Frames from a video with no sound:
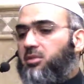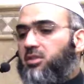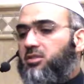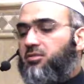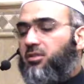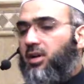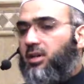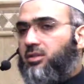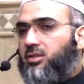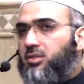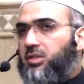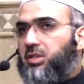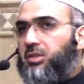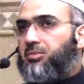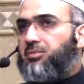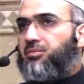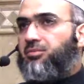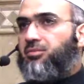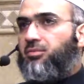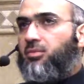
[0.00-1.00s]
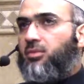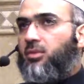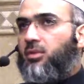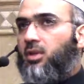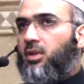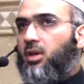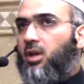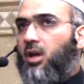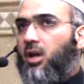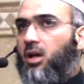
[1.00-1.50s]
funds
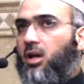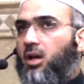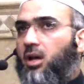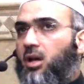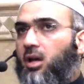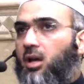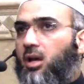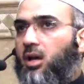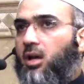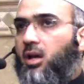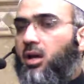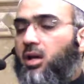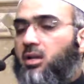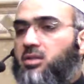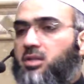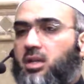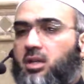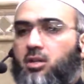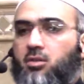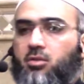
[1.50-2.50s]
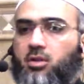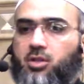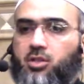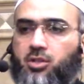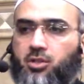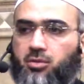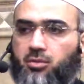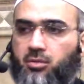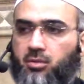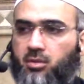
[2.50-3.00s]
is a new
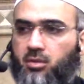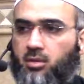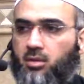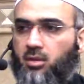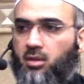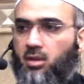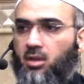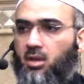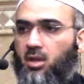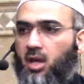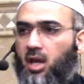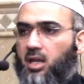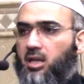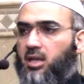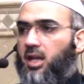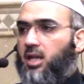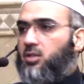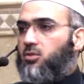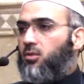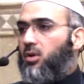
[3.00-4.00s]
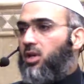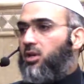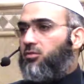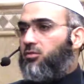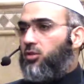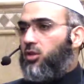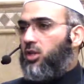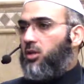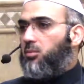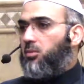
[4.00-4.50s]
issue, and that's why if
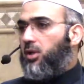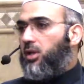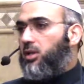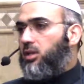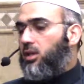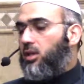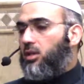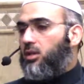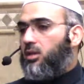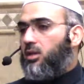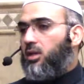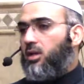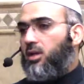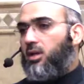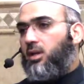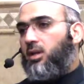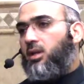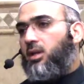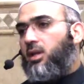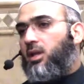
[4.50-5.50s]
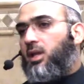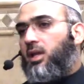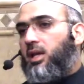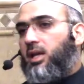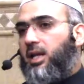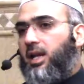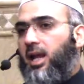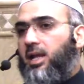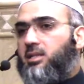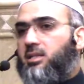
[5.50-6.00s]
you keep reading in the
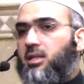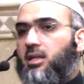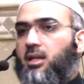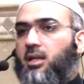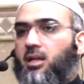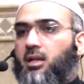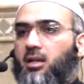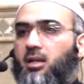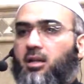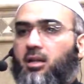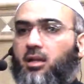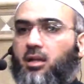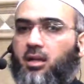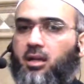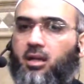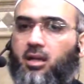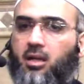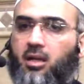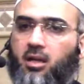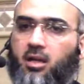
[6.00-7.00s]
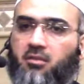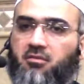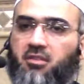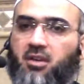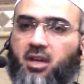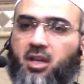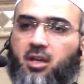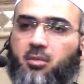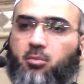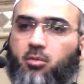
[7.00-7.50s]
classical
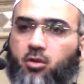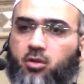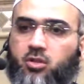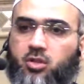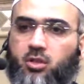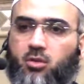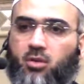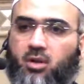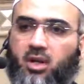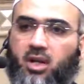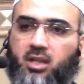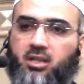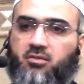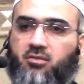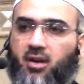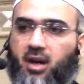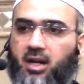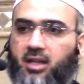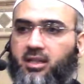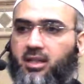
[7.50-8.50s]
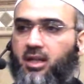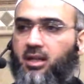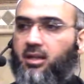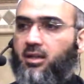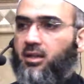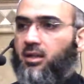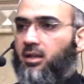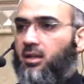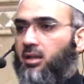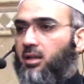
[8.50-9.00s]
fiqh books, you will not find
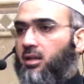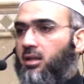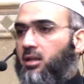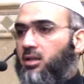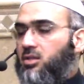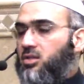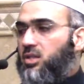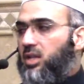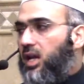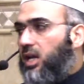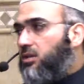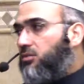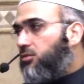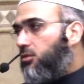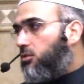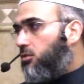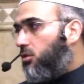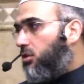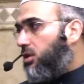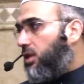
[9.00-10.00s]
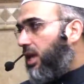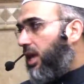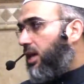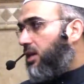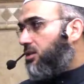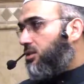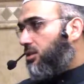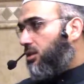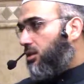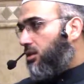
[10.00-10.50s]
them straightforward
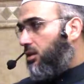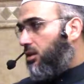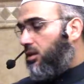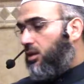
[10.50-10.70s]
answer